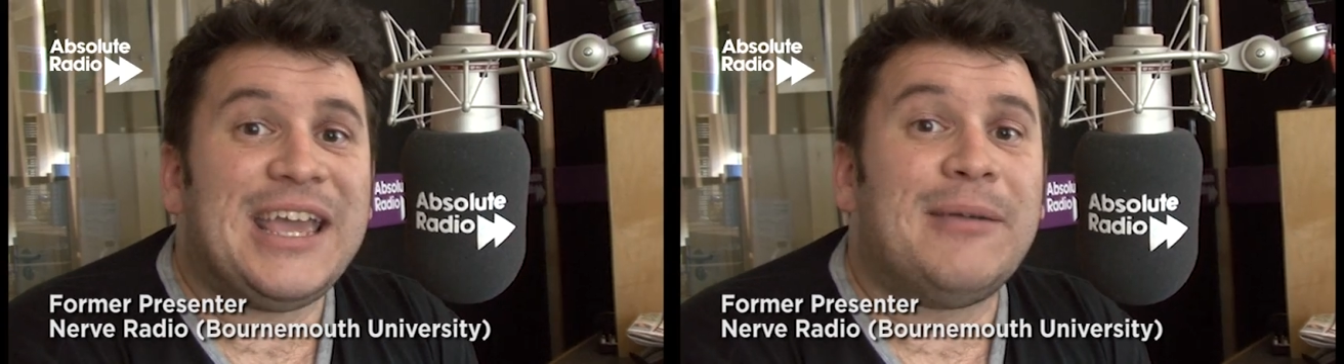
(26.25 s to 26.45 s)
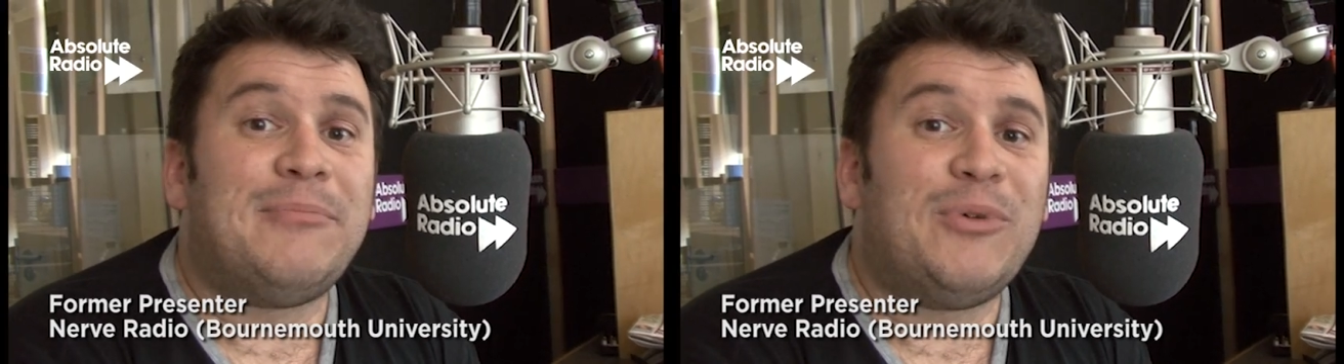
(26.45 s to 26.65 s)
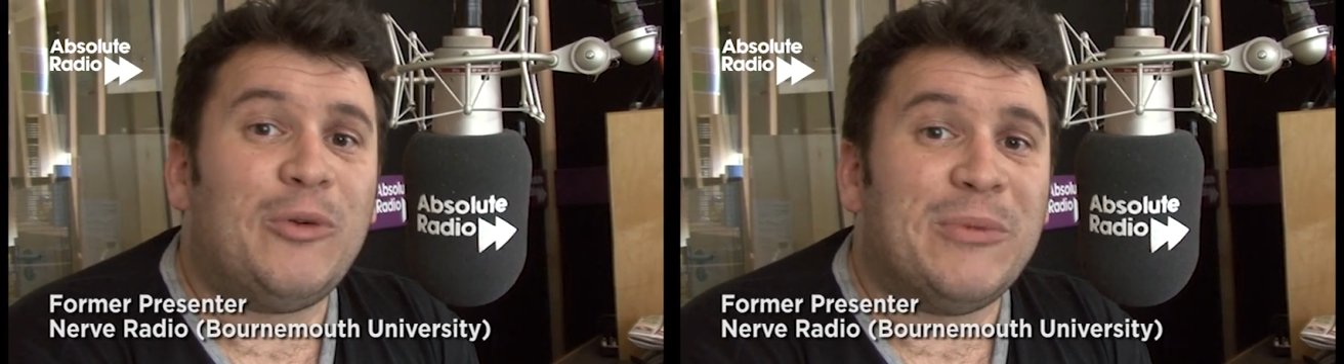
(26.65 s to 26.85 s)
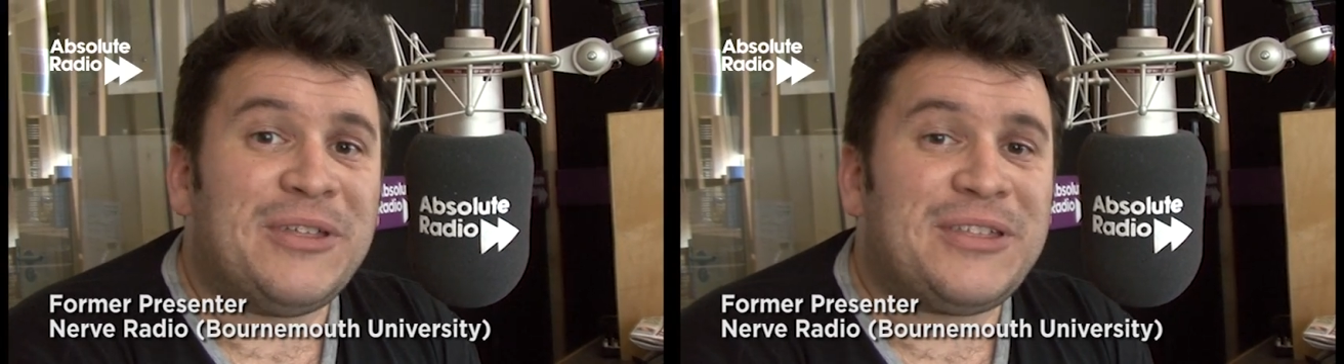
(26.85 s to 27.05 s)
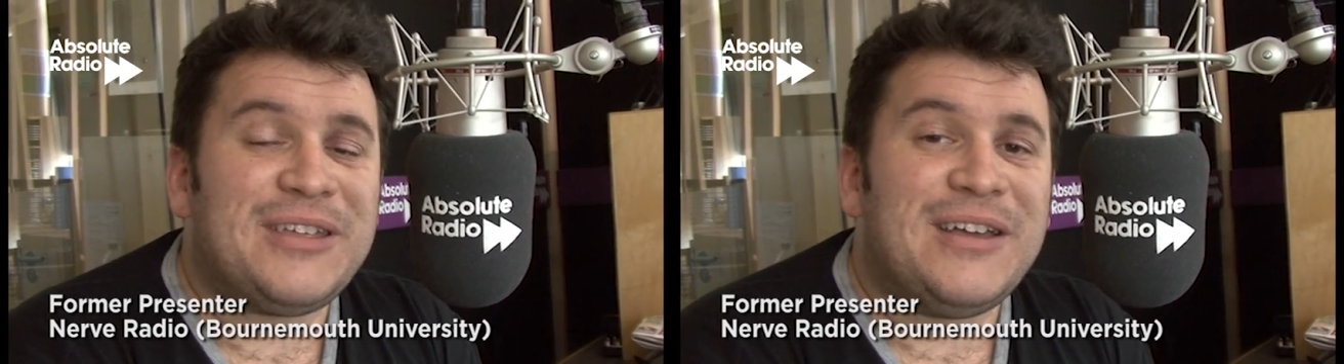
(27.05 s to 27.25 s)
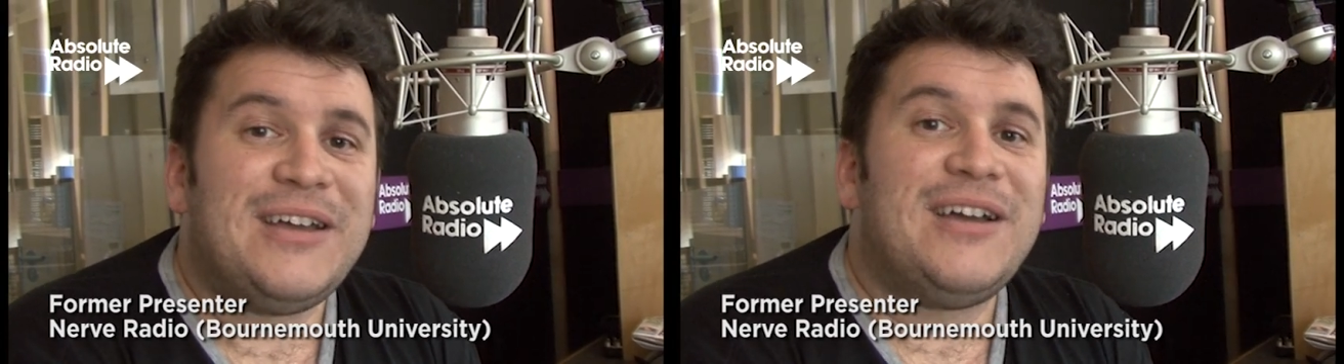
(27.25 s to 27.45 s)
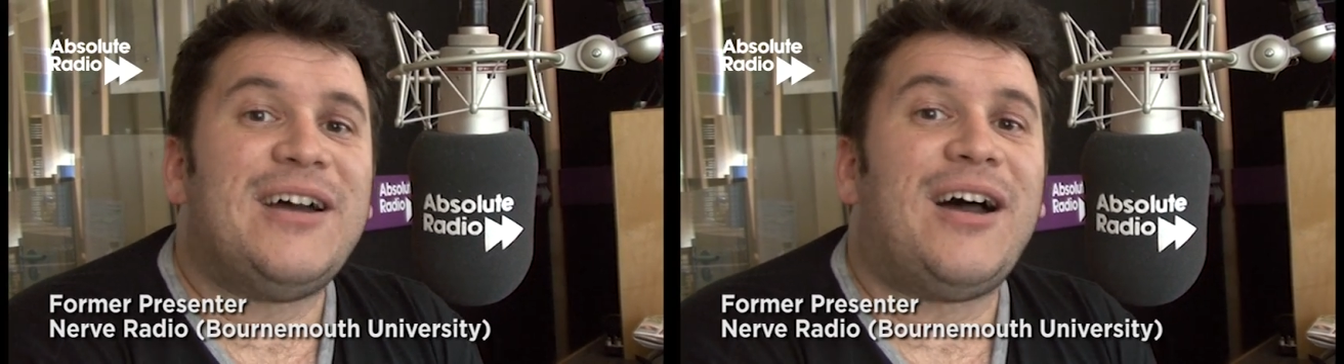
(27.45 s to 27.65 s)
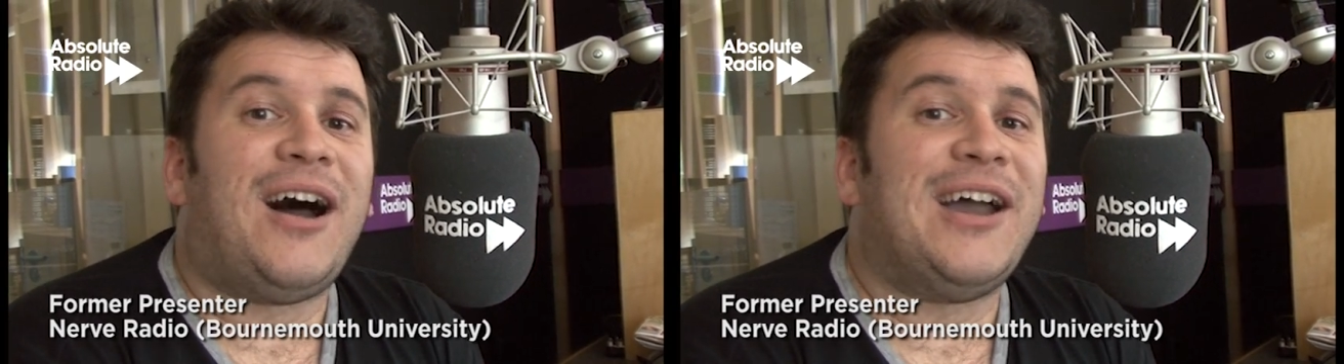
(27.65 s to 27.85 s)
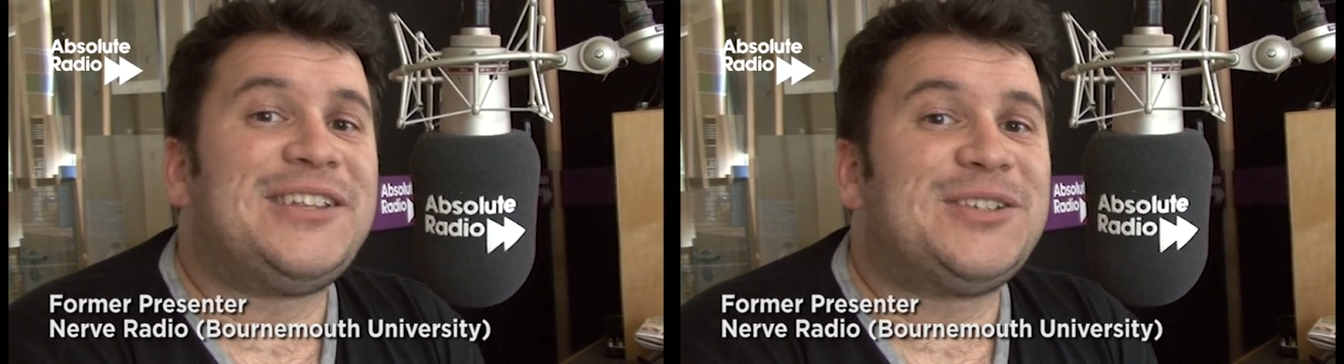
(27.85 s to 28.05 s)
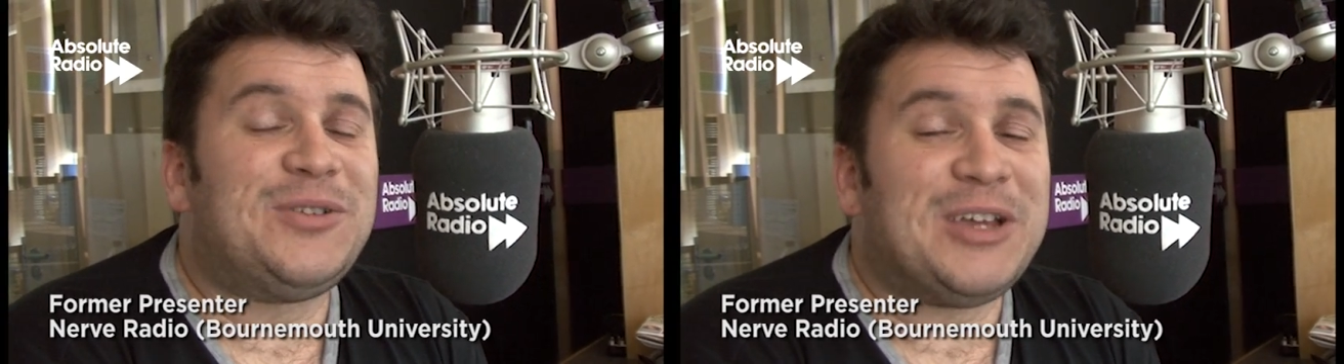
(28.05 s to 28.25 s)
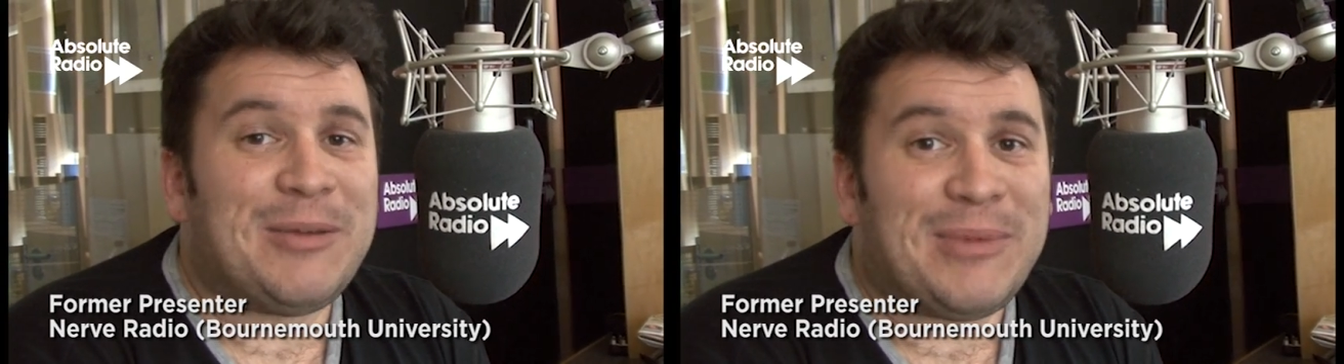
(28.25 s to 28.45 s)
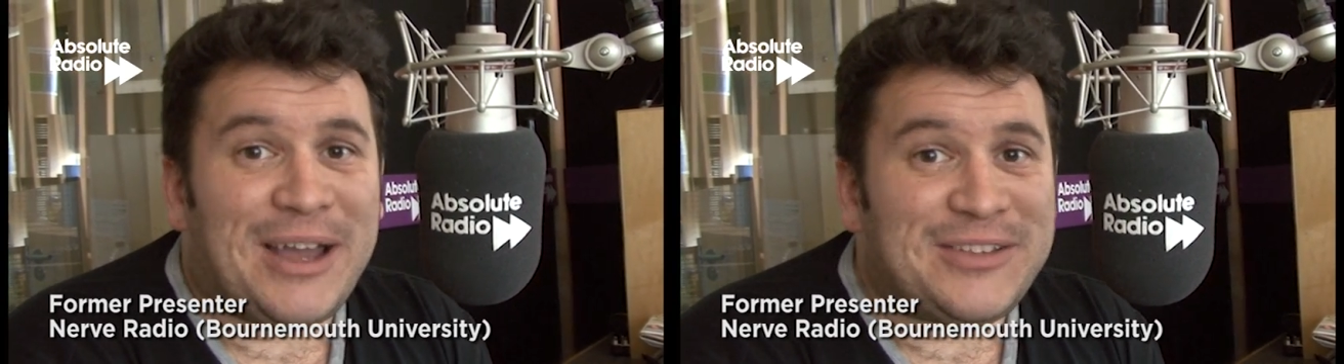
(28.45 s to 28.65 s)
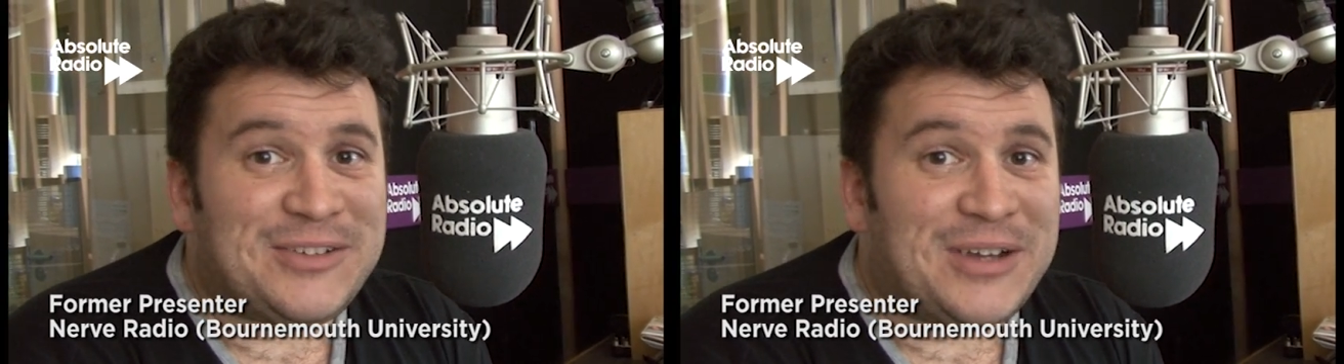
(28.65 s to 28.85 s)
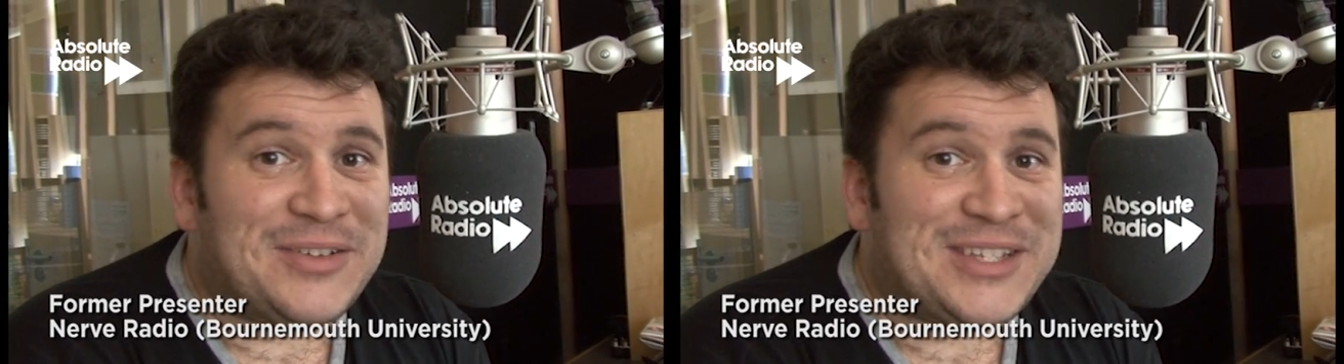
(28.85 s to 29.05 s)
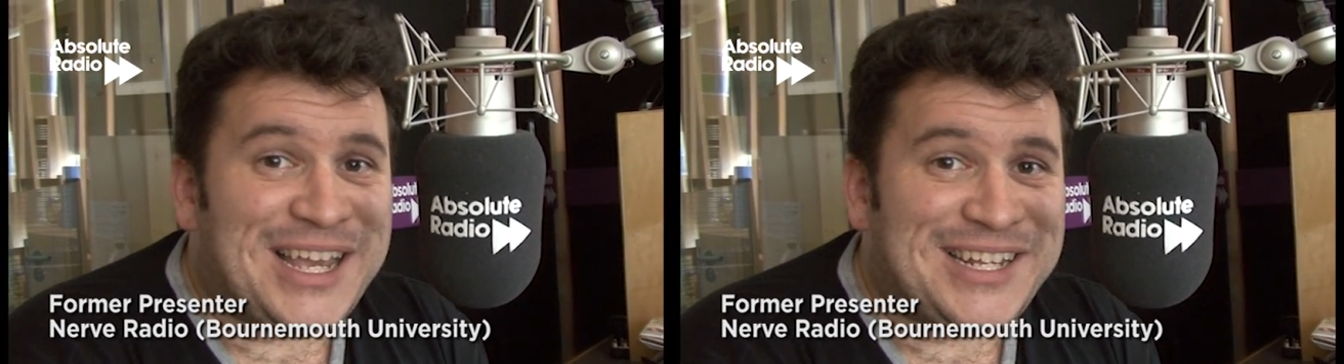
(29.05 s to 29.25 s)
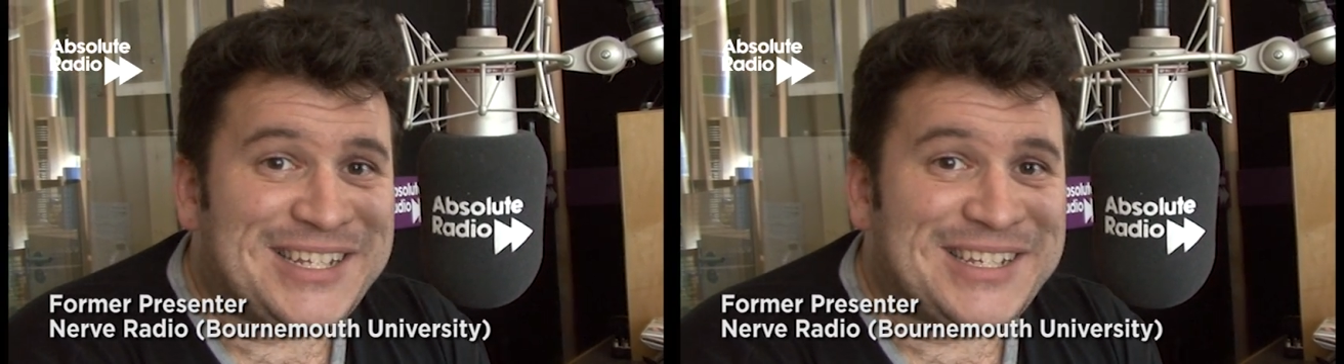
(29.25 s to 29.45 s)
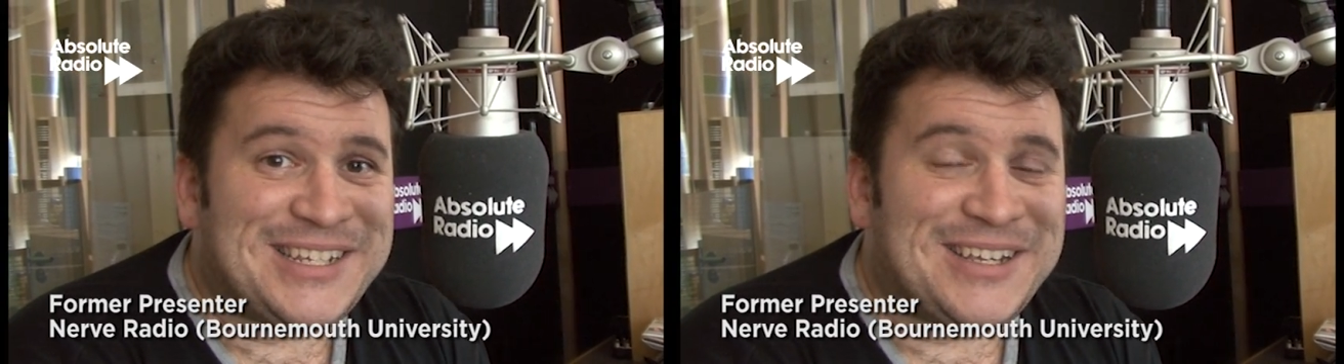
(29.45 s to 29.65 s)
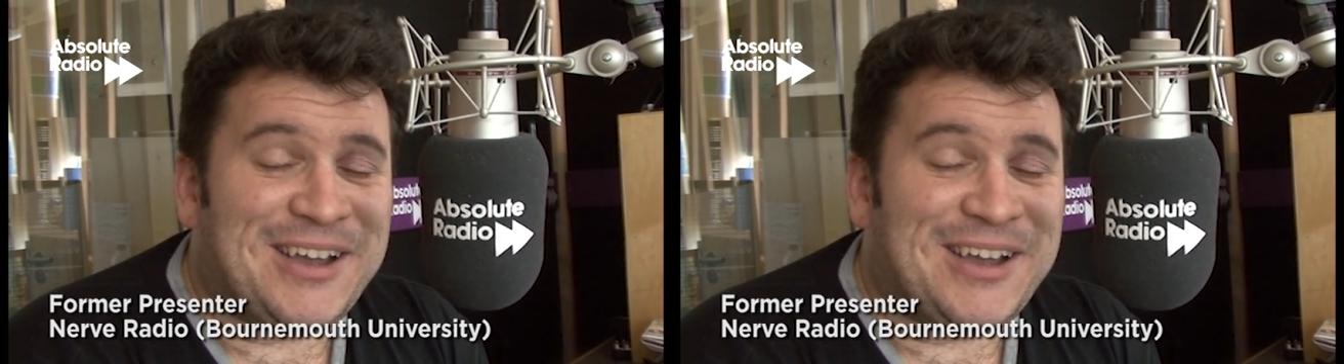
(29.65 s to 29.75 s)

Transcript: in Bournemouth, I taught him how to drive a desk